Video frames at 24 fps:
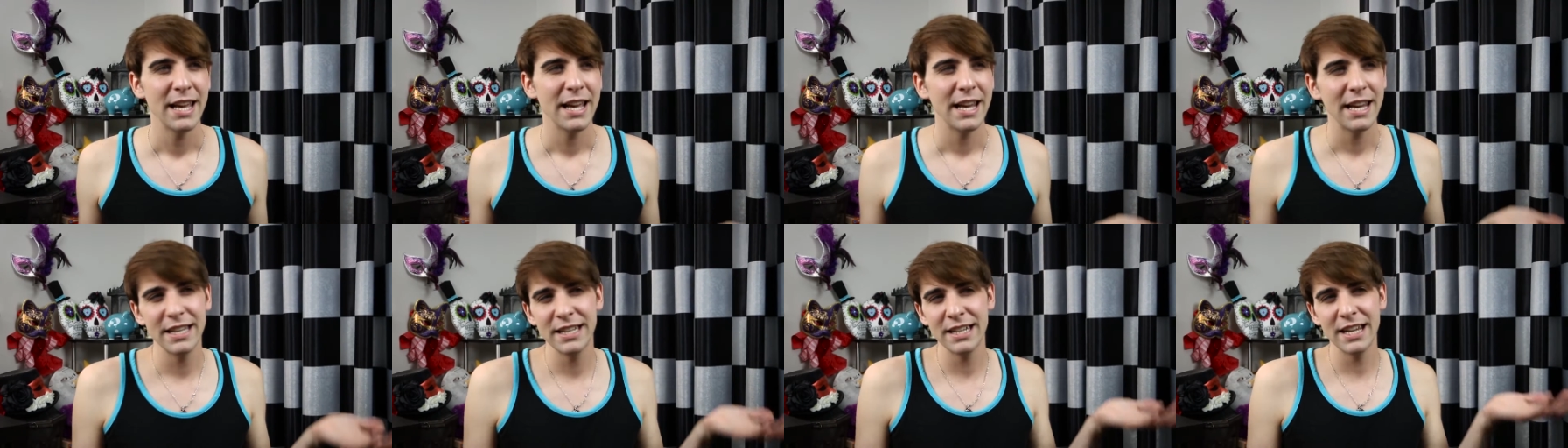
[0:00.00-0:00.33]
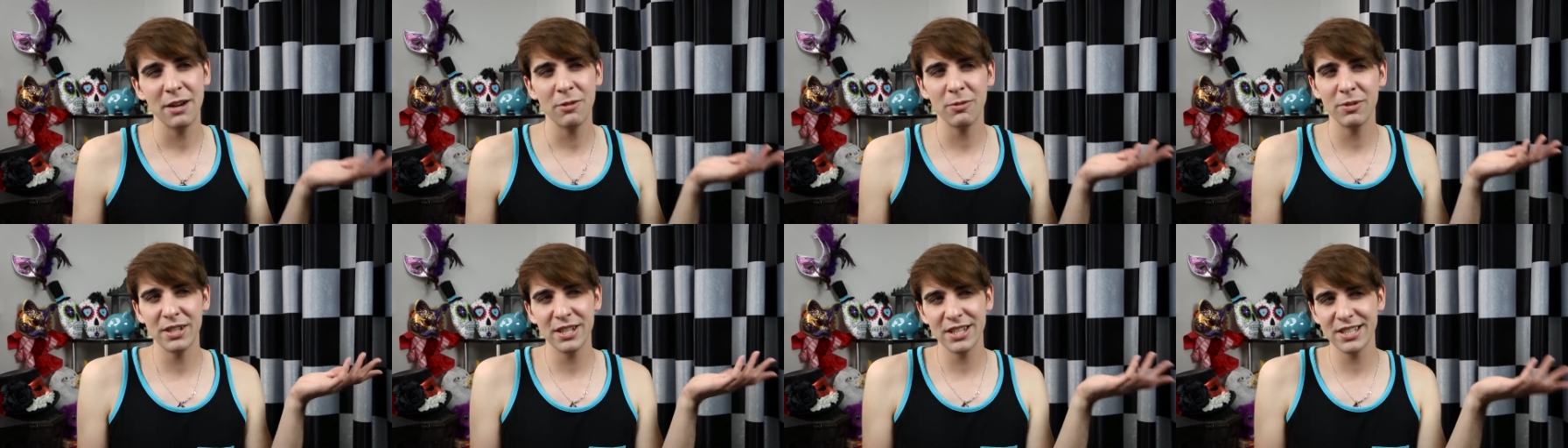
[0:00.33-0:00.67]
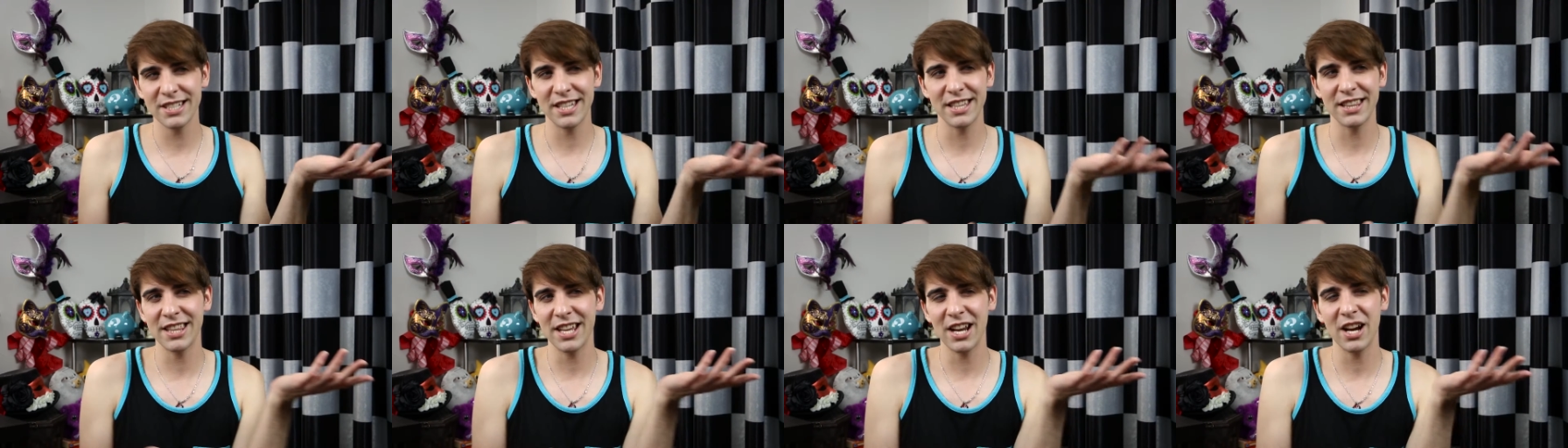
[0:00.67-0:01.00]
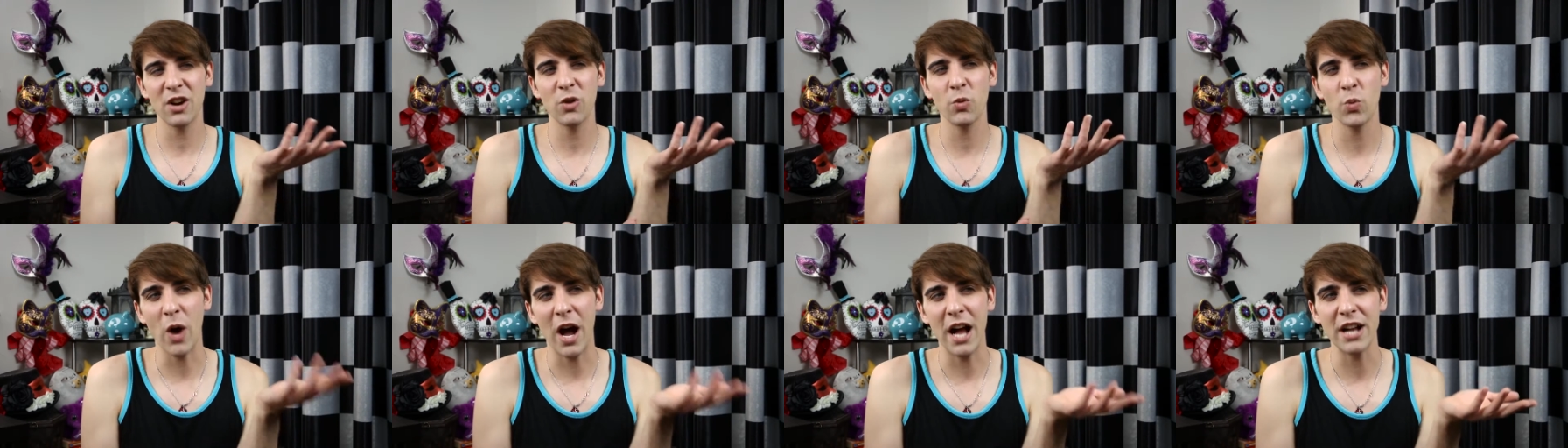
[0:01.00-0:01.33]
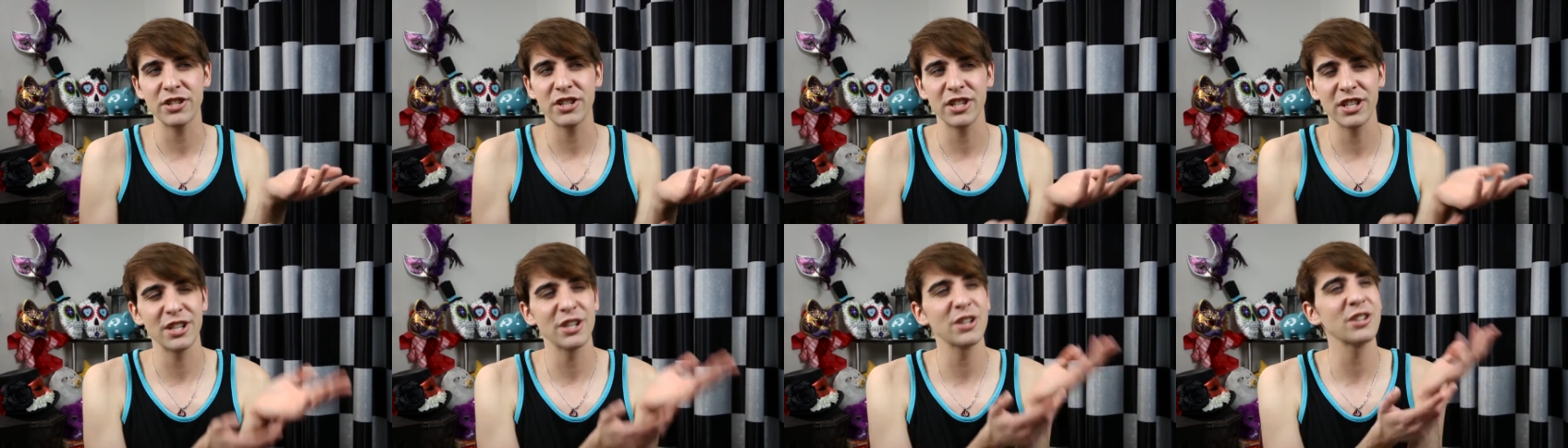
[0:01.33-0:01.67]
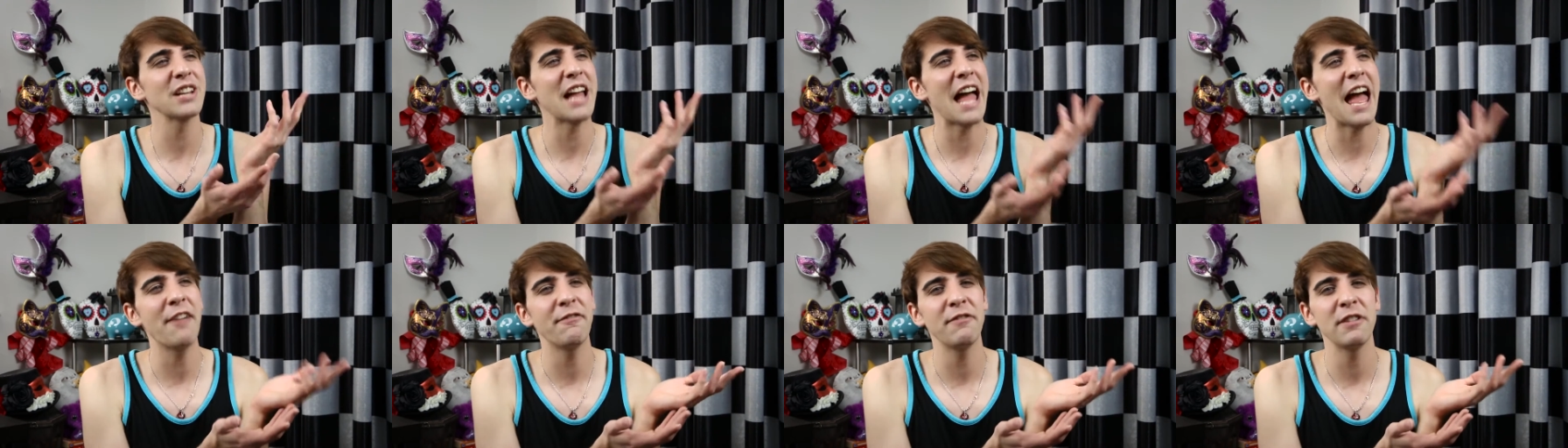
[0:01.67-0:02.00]
And yet when you sit there and watch it, you're
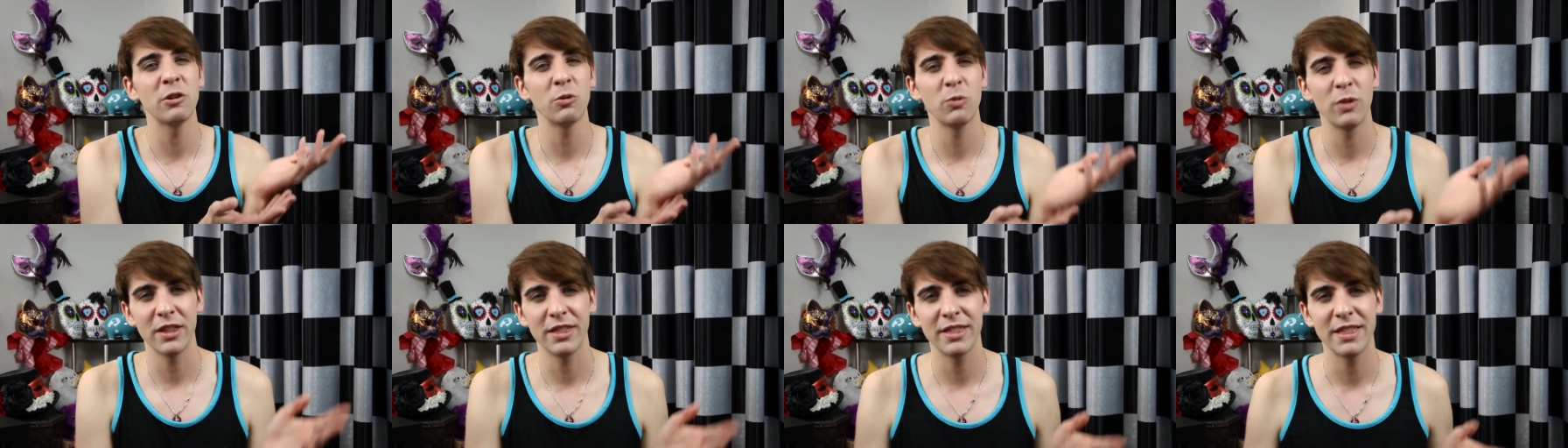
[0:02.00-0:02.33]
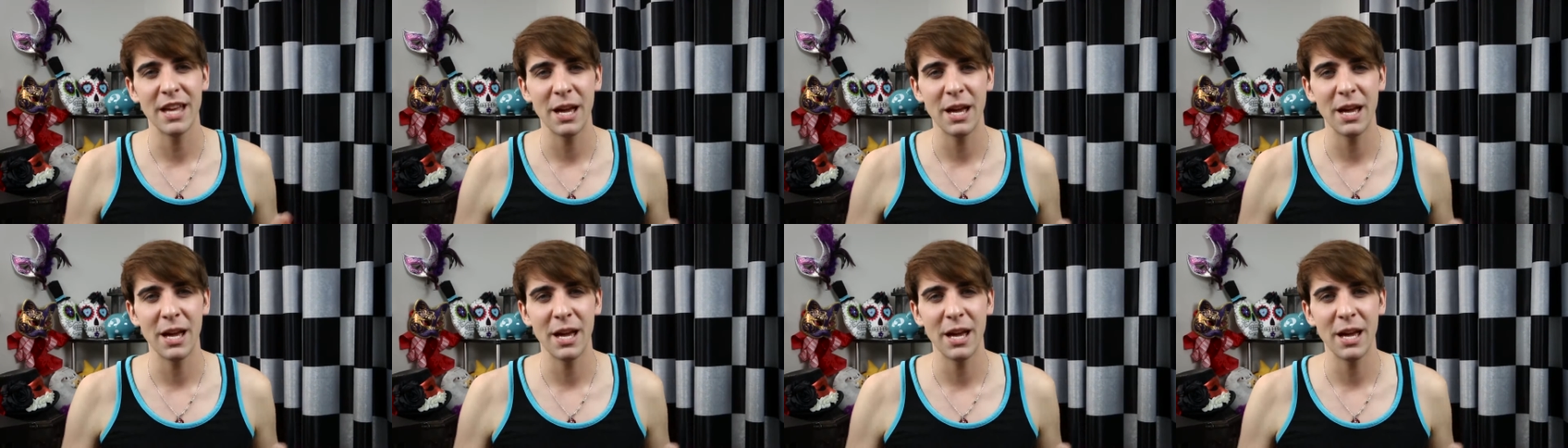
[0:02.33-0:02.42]
laughing with